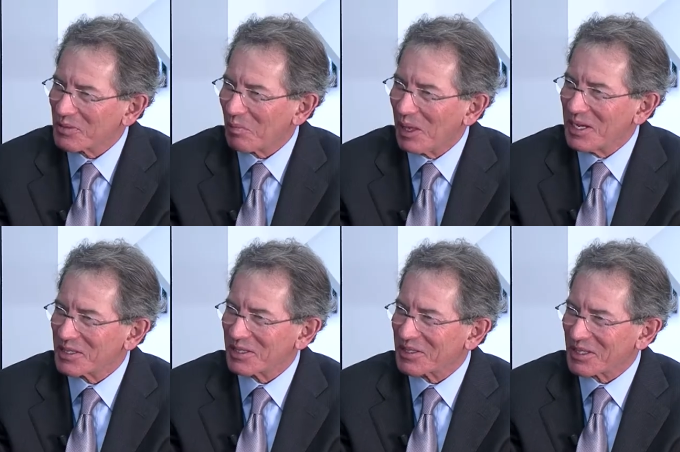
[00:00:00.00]
place
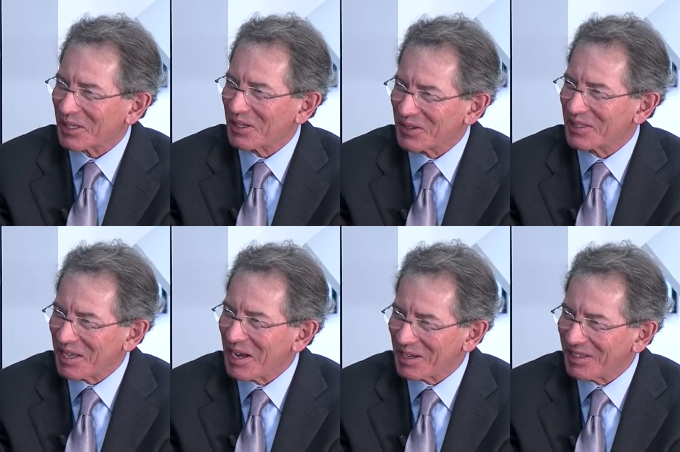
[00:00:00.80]
to secure the
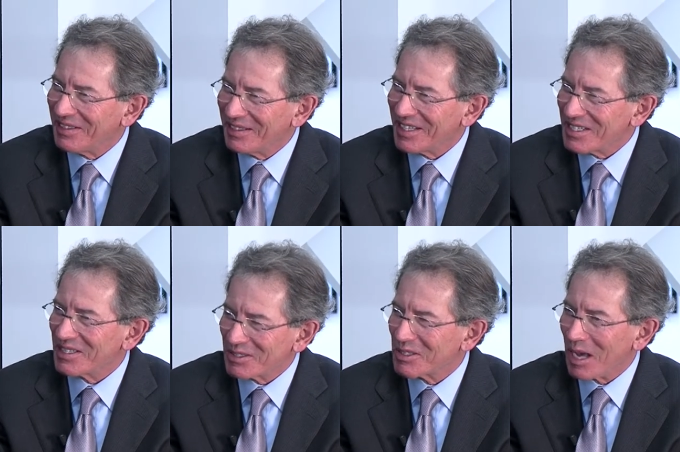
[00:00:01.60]
data is
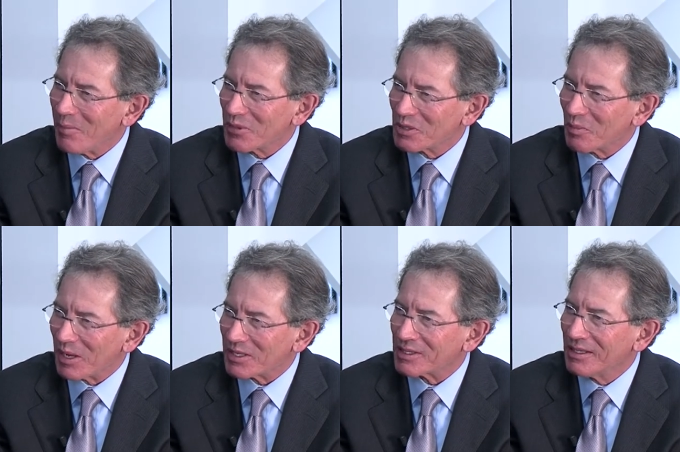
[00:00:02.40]
in
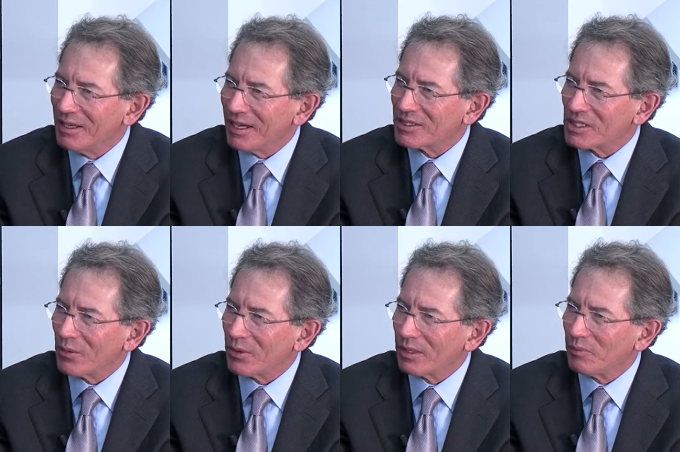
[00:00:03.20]
cyberspace, and so
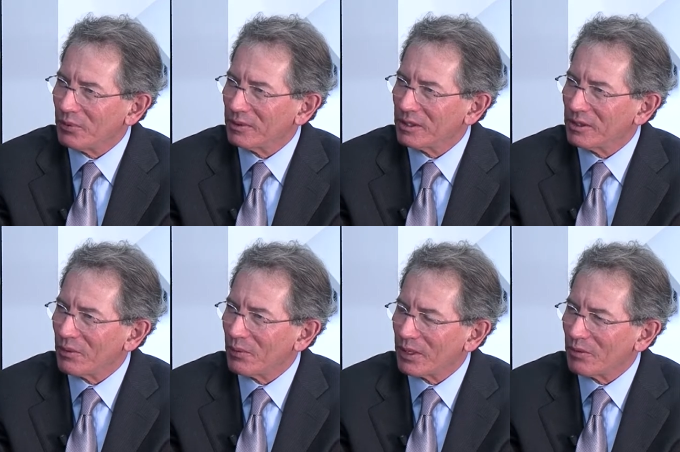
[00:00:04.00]
we could put
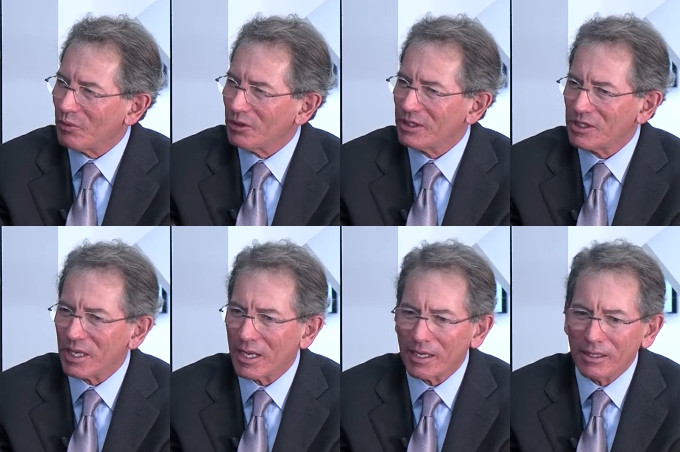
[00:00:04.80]
these
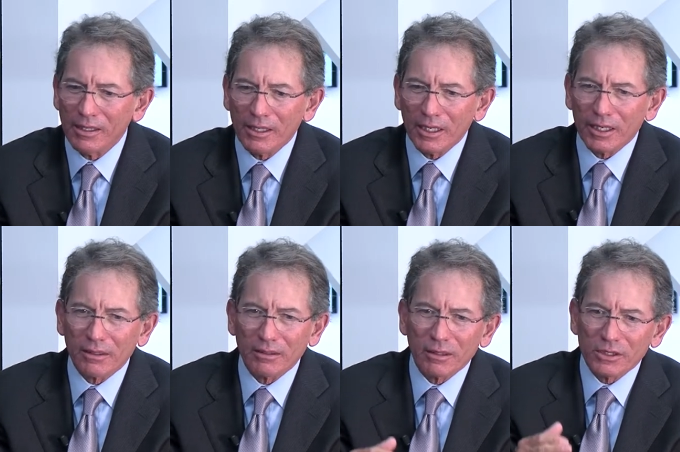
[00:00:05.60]
data in,
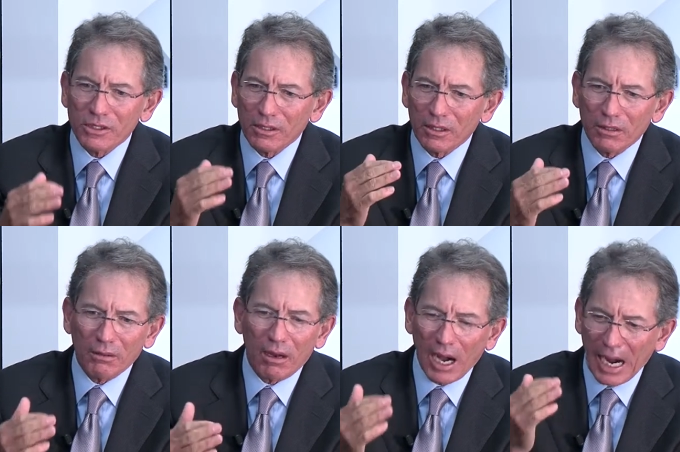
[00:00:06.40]
you know,
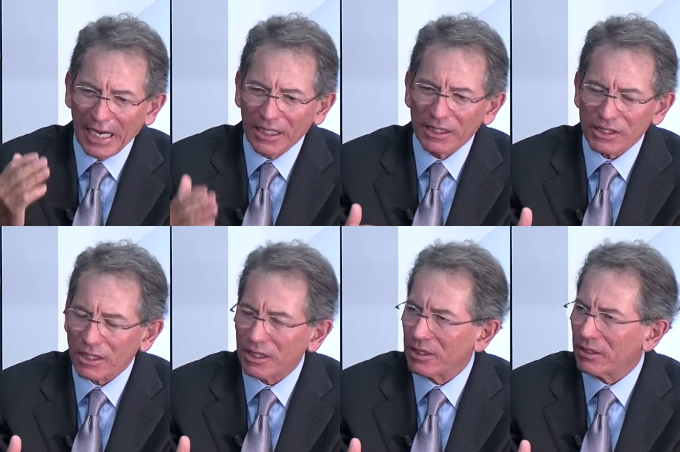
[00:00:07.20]
highly
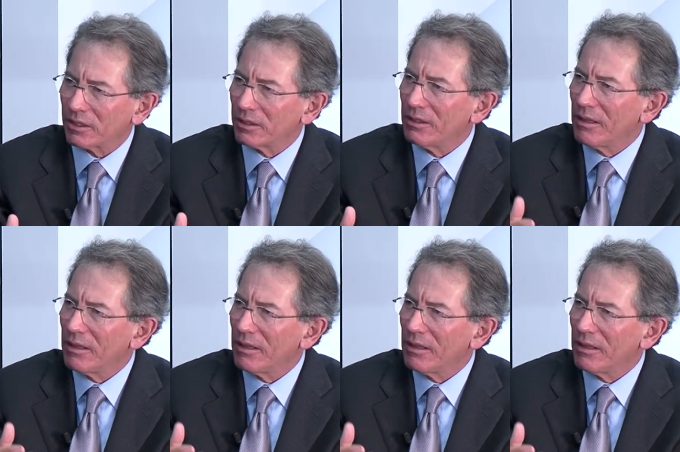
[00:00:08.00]
secure